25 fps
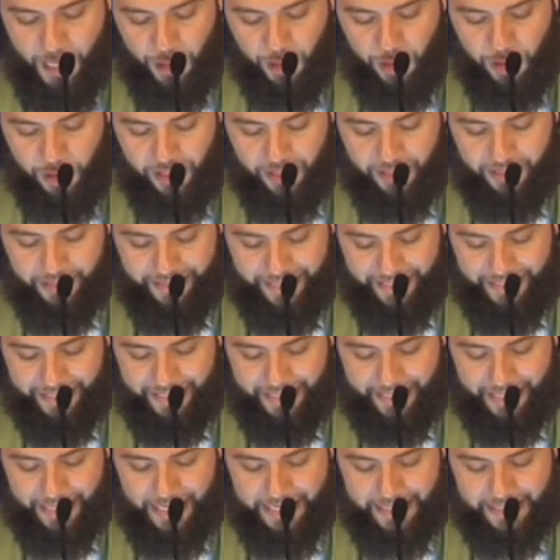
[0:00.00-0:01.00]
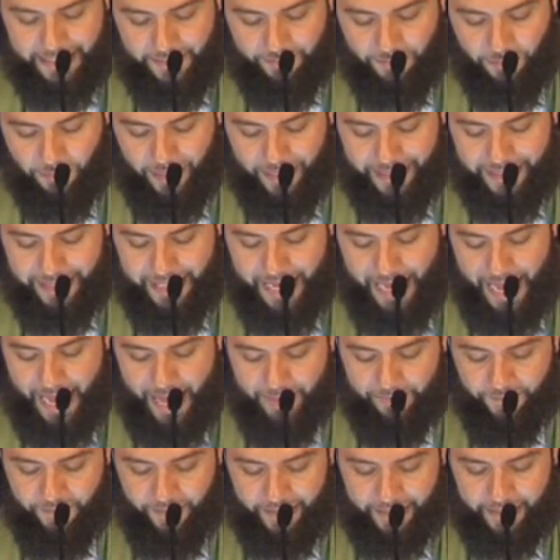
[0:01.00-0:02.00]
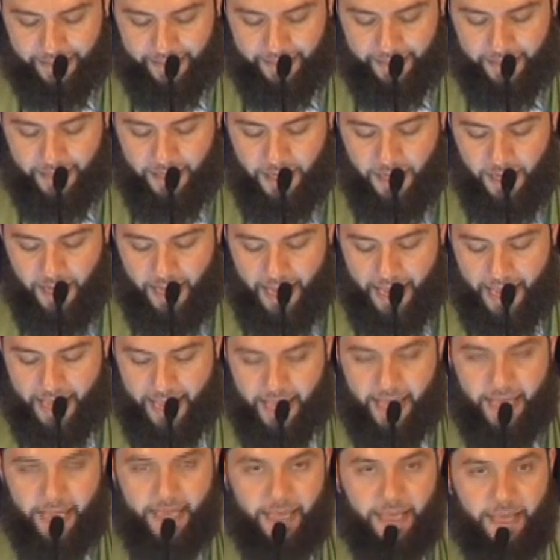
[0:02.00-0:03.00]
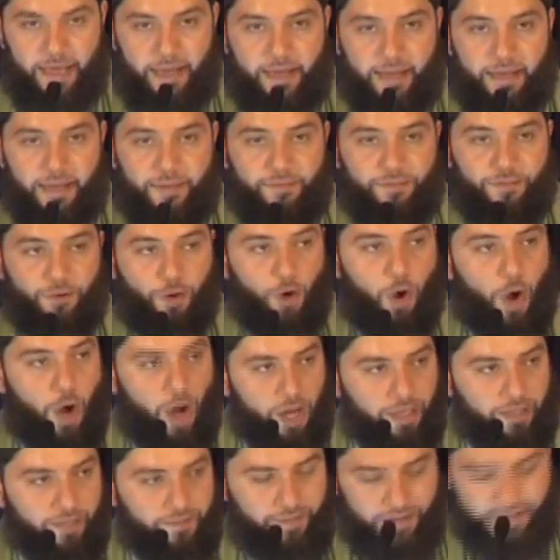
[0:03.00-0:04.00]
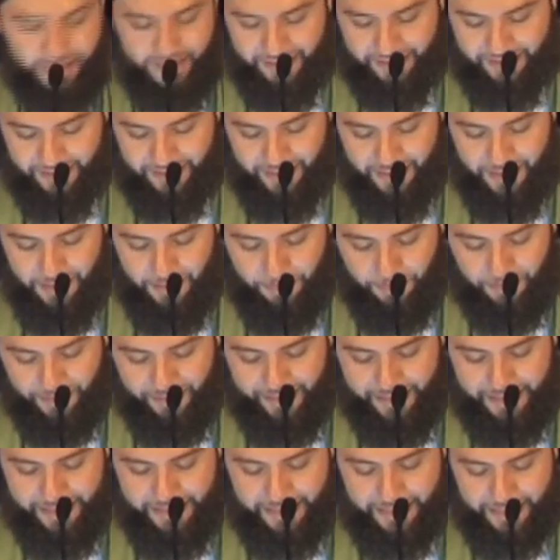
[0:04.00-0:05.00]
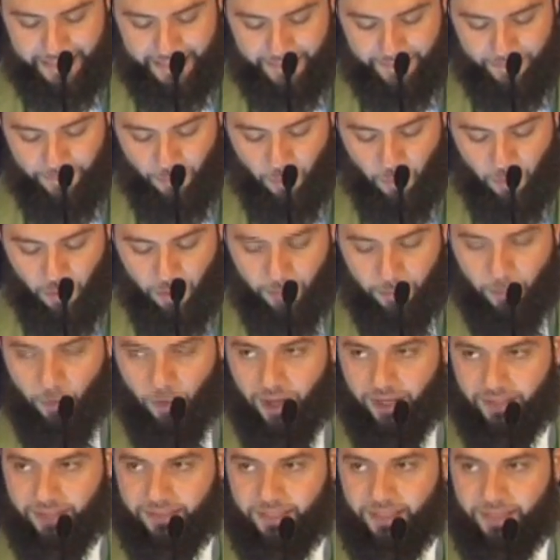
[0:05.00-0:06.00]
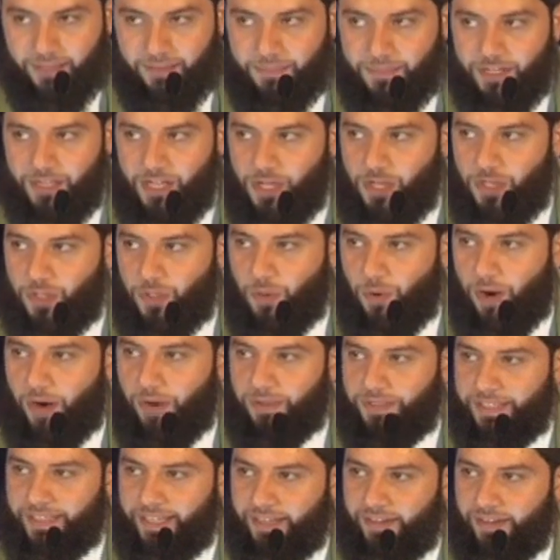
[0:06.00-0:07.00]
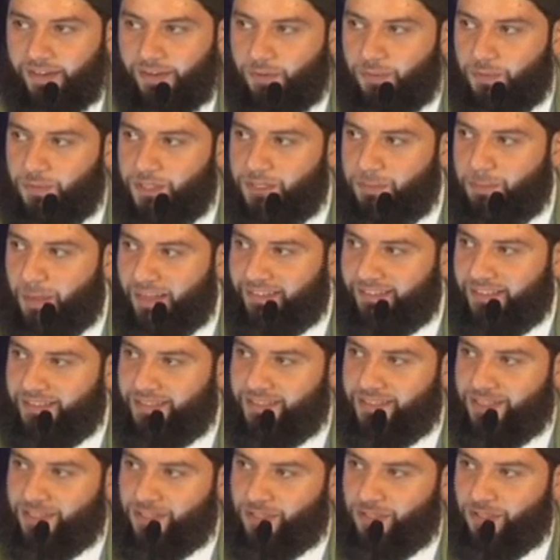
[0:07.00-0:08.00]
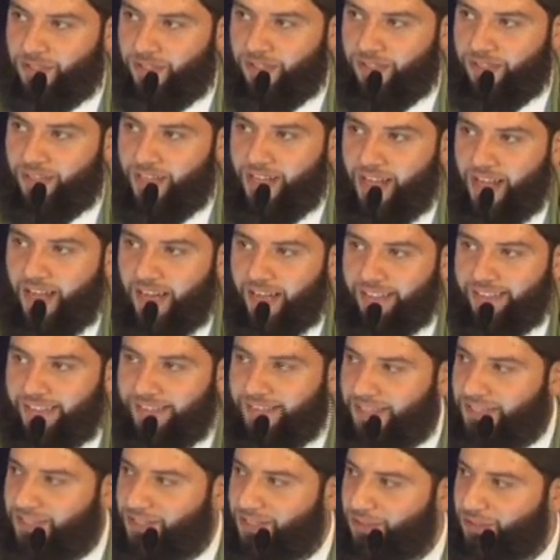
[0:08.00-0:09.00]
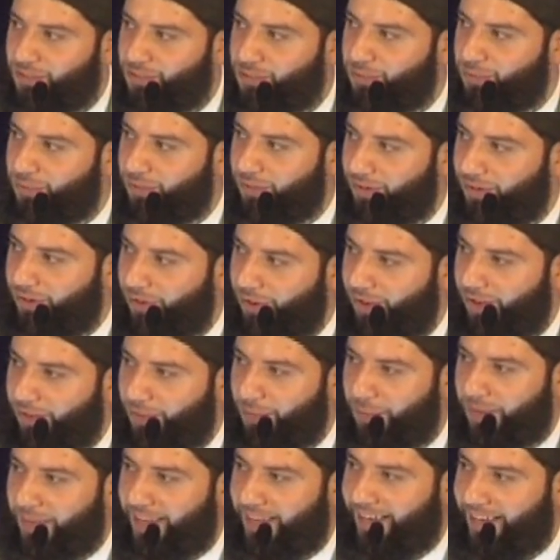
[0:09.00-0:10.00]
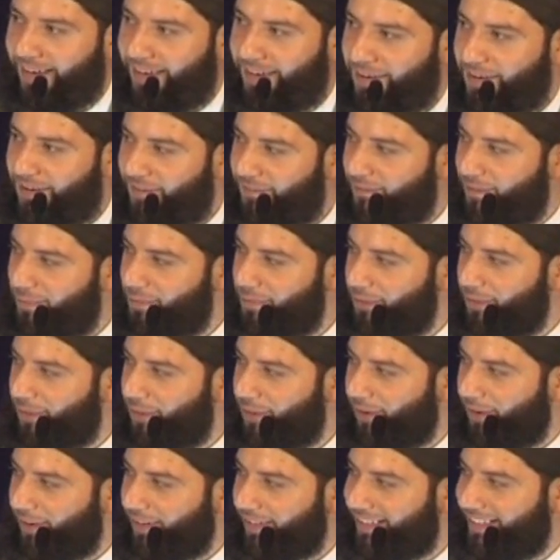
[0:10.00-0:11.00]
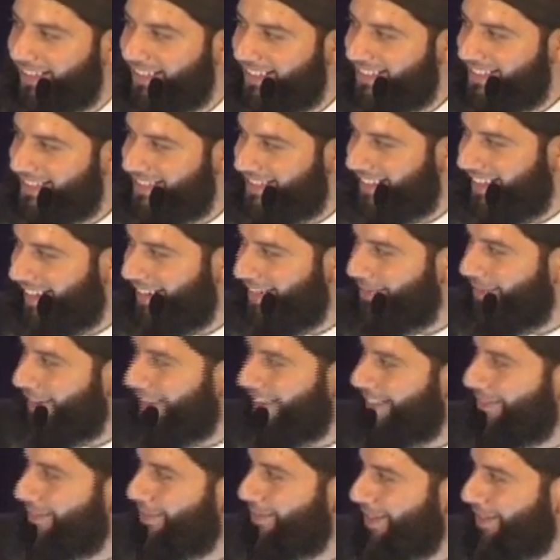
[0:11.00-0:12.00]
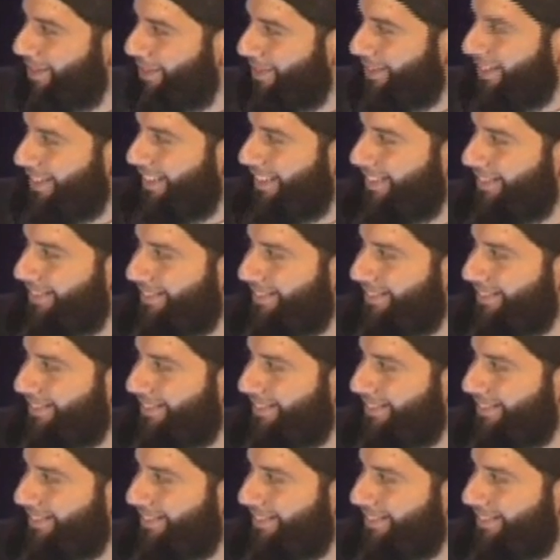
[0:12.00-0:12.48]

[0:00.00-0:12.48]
She's a leading civil rights advocate for all of us. Please give a warm welcome to our dear, respected sister, Linda Sarsour, all the way from New York. Assalamu alaikum wa rahmatullah.